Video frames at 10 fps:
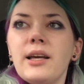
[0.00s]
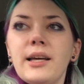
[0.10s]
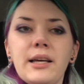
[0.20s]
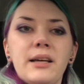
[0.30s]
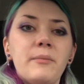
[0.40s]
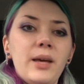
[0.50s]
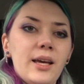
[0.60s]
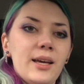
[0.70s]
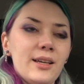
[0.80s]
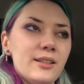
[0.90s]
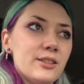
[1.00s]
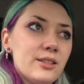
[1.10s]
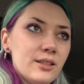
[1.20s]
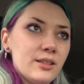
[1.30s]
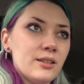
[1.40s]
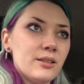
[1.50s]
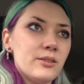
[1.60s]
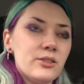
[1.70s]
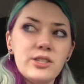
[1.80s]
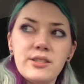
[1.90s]
and
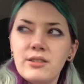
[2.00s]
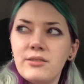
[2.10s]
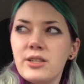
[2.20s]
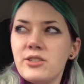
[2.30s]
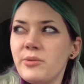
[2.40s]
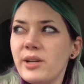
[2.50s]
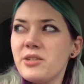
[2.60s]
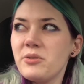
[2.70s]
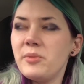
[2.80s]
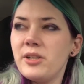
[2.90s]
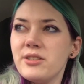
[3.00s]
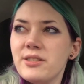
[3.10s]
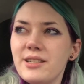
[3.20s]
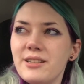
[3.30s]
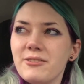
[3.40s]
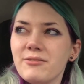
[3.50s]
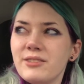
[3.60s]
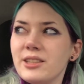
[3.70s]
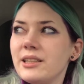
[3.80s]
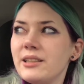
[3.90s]
she sort of, because she went into emergency not
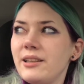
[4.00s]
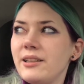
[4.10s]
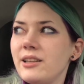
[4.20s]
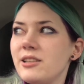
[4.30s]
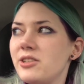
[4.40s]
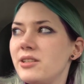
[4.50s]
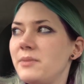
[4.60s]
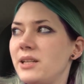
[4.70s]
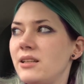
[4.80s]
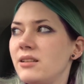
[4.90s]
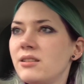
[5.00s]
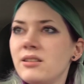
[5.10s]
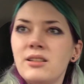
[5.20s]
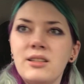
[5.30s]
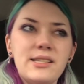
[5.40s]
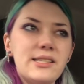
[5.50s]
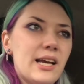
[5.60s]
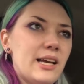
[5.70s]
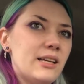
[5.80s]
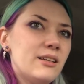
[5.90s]
really thinking she'd be
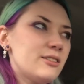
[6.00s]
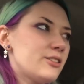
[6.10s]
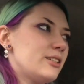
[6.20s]
staying,